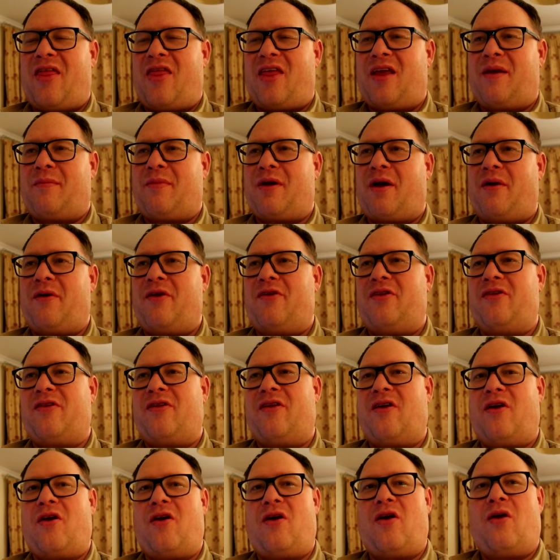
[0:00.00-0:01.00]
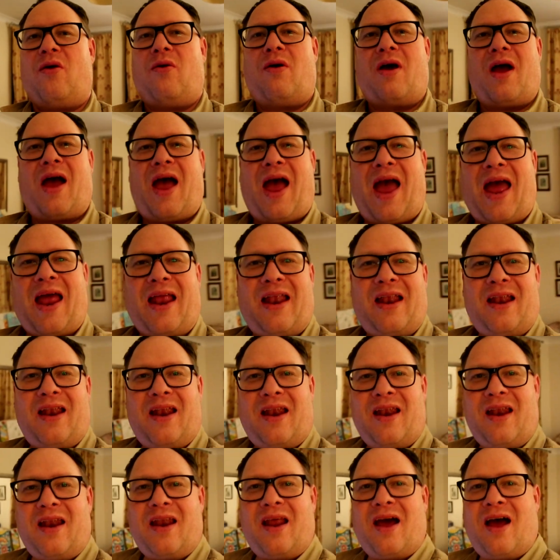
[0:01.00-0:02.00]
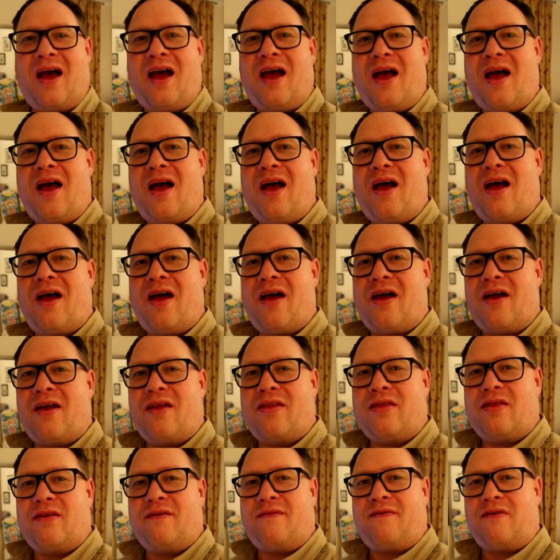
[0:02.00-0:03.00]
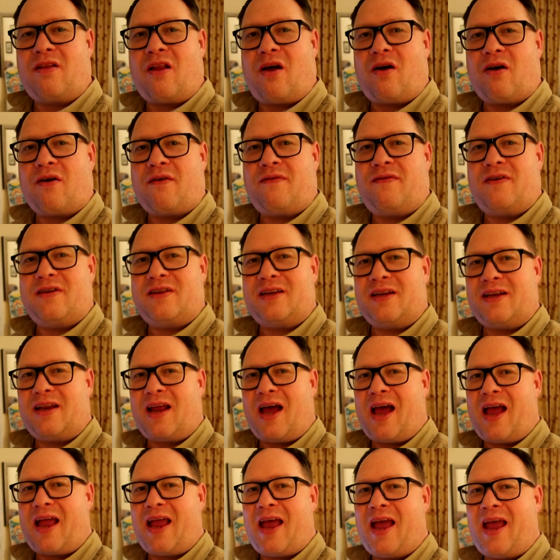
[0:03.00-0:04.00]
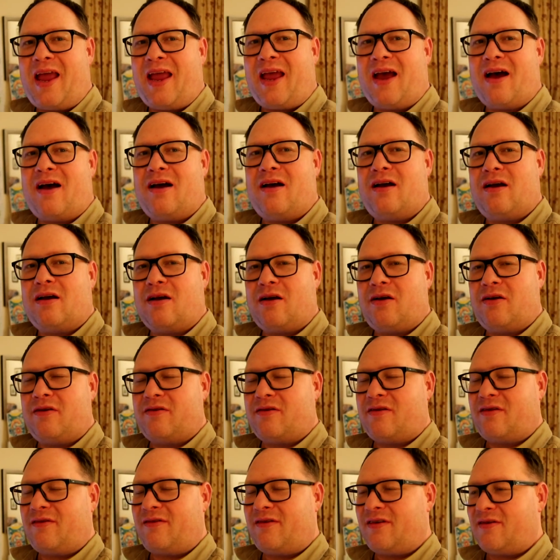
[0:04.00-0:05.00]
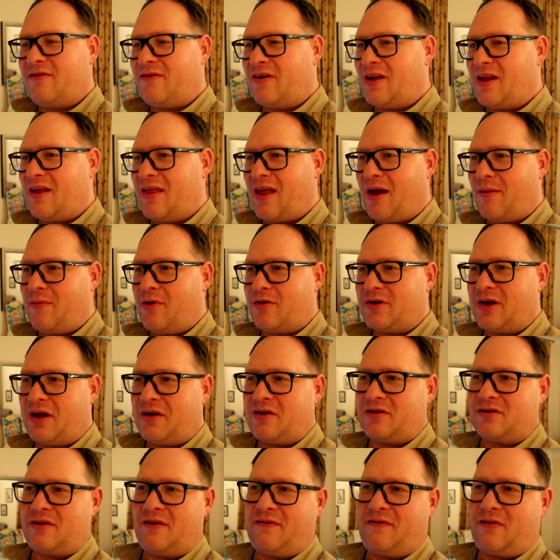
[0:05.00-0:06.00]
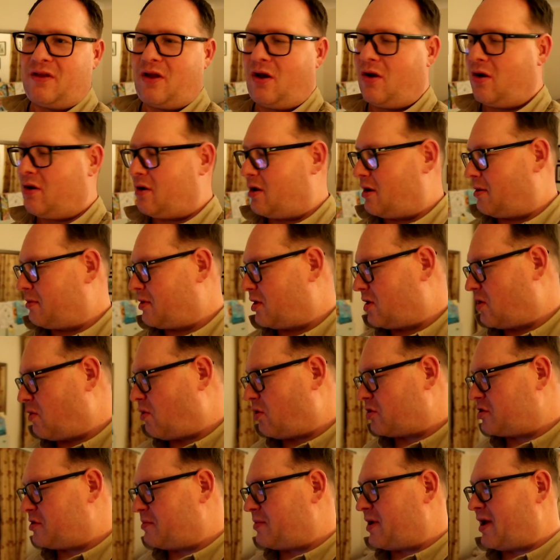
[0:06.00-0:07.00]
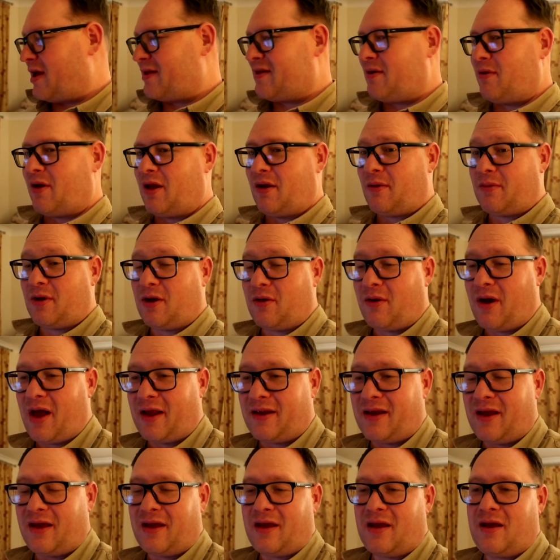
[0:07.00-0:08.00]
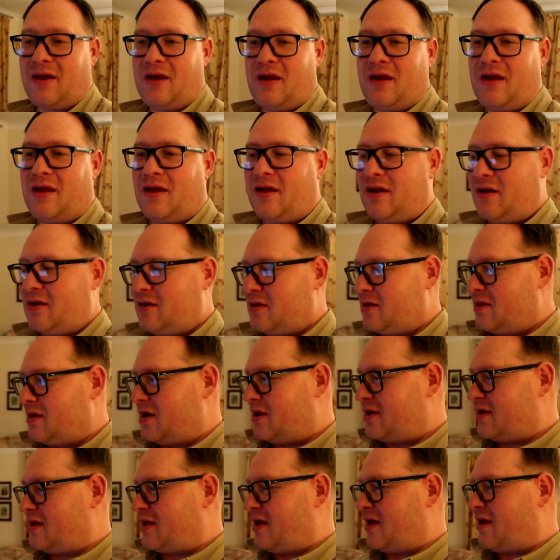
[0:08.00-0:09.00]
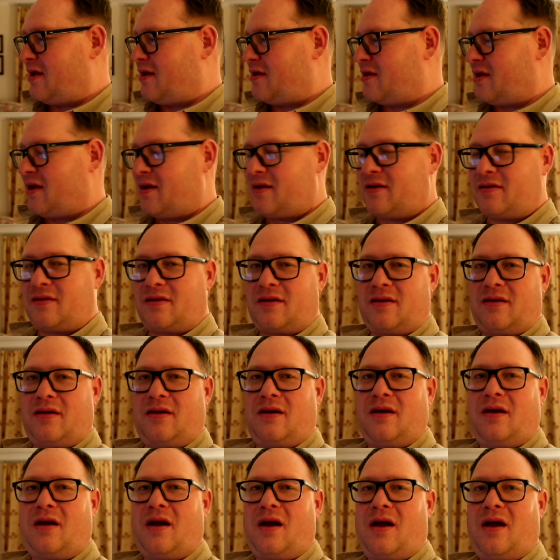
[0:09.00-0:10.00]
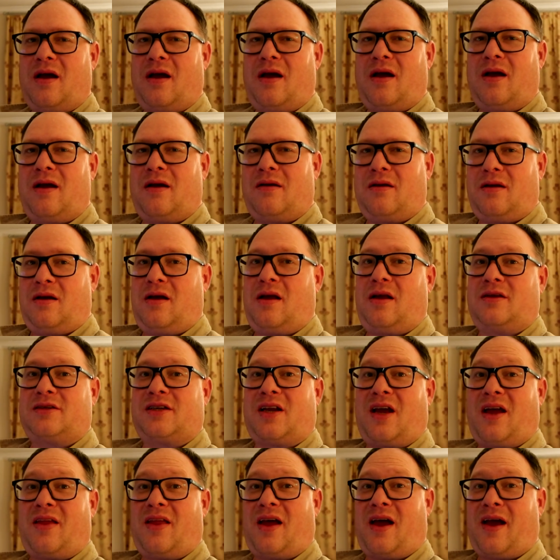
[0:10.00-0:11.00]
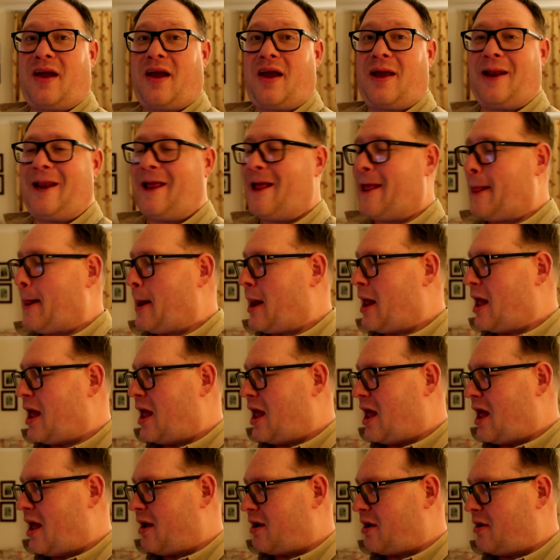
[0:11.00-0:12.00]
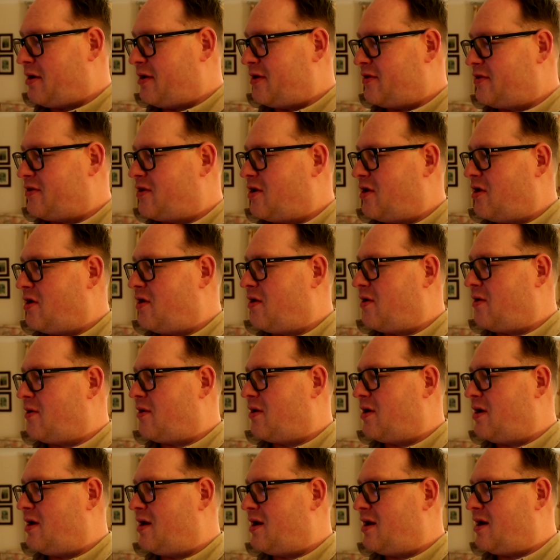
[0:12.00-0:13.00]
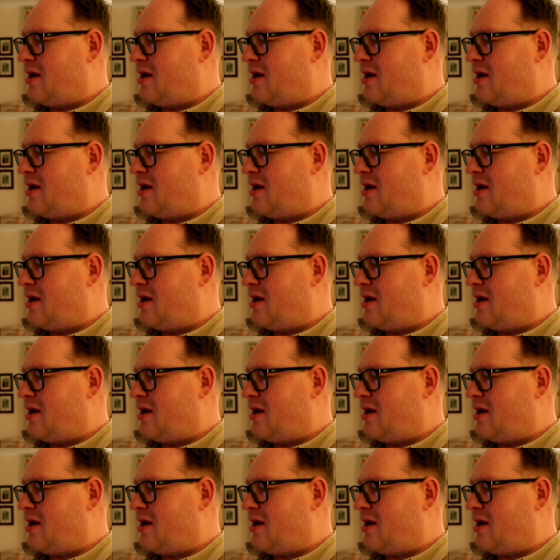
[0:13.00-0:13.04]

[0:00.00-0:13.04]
think I'm going to end the vlog for today here, because there isn't really that much else to vlog. I'm going to watch a bit. Well, I'm going to edit this. Start that again. I'm going to